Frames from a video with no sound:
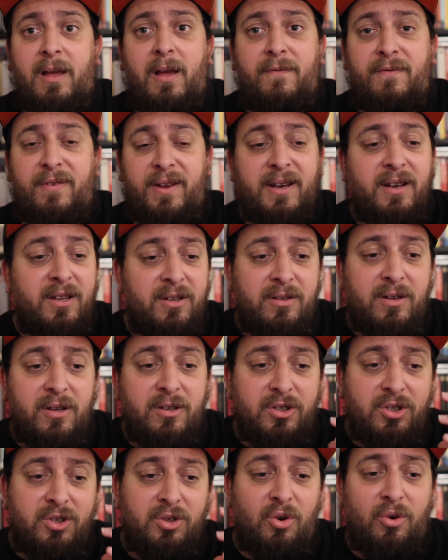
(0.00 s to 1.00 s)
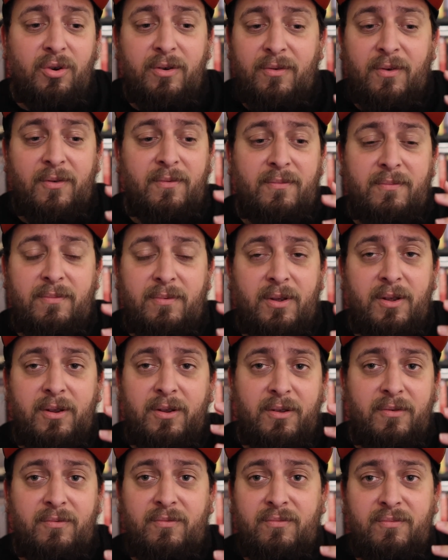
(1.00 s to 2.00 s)
I think the
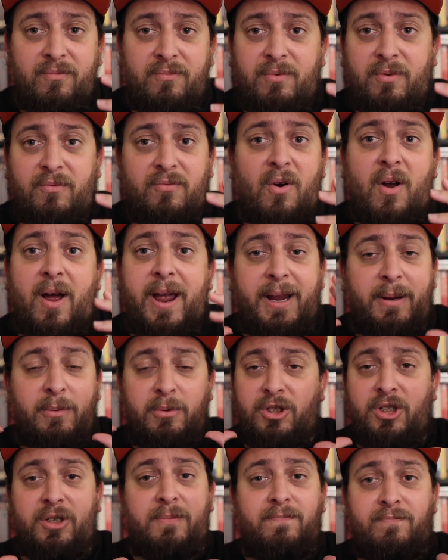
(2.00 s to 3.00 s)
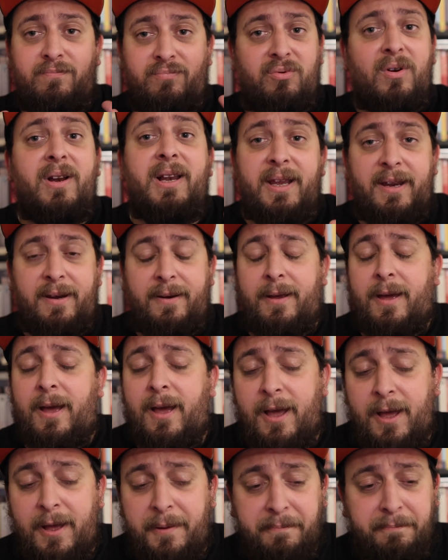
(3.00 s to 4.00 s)
writing was just brilliant.
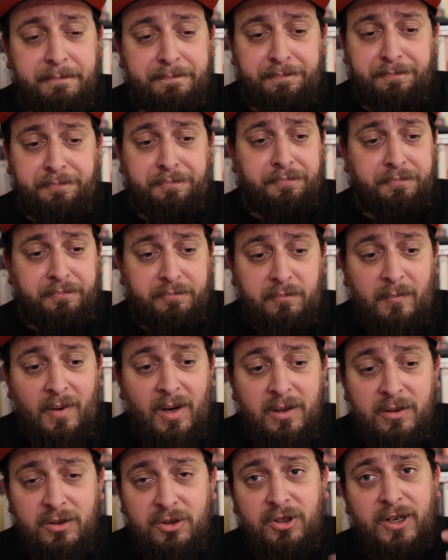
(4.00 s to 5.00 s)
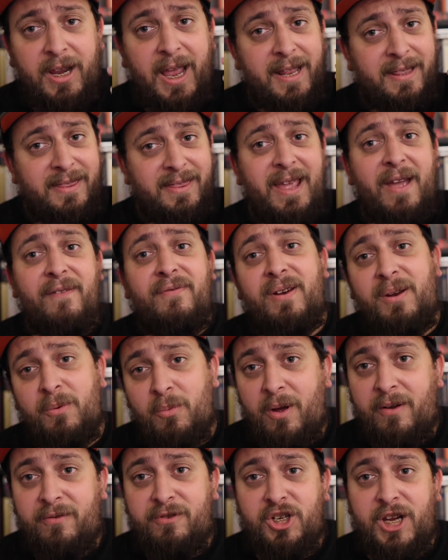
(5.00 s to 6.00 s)
Definitely
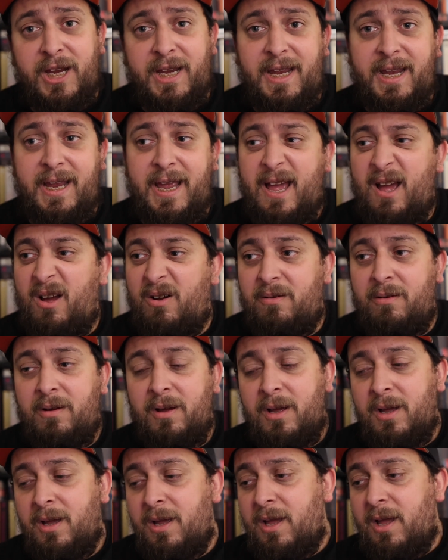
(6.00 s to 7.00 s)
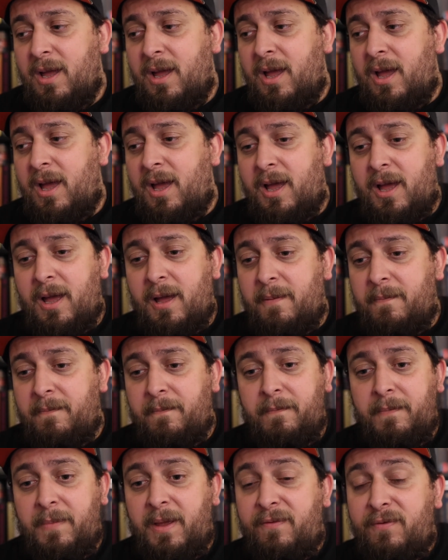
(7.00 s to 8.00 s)
worth checking out.
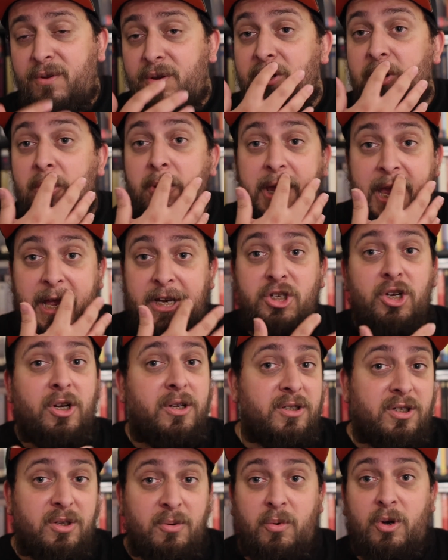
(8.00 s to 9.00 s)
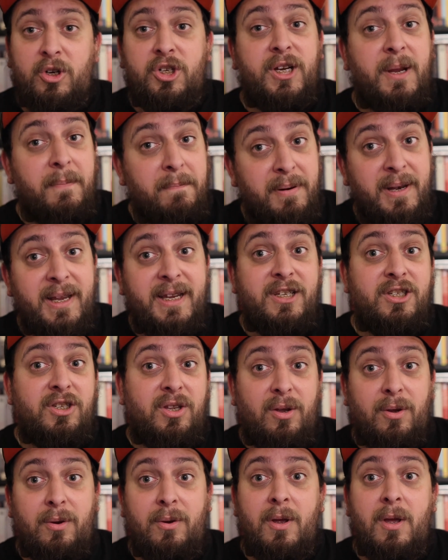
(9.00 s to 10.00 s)
If you do get a chance to watch it, please
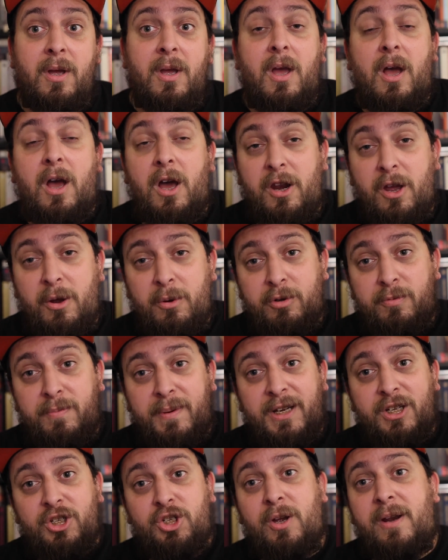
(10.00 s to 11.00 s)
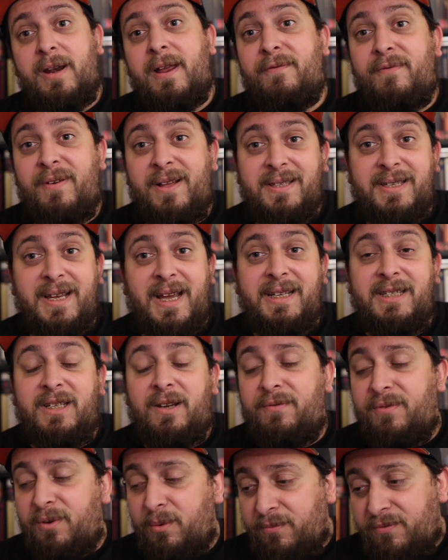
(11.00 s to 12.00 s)
do. I know it was being shown at
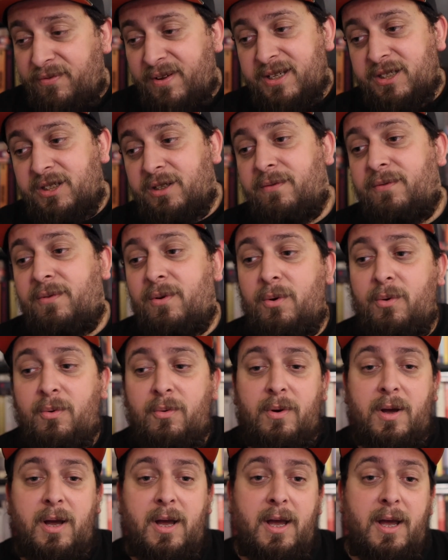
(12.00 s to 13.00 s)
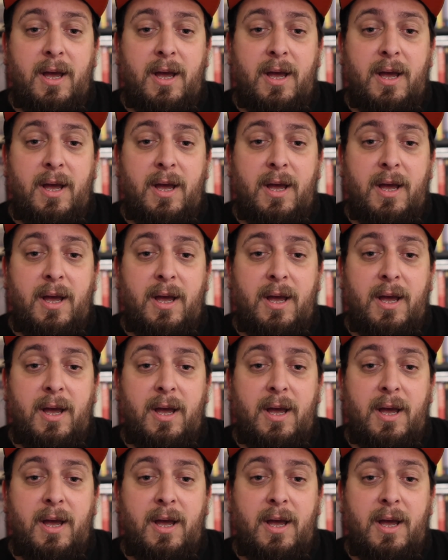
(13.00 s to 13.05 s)
Fantasia Film Festival.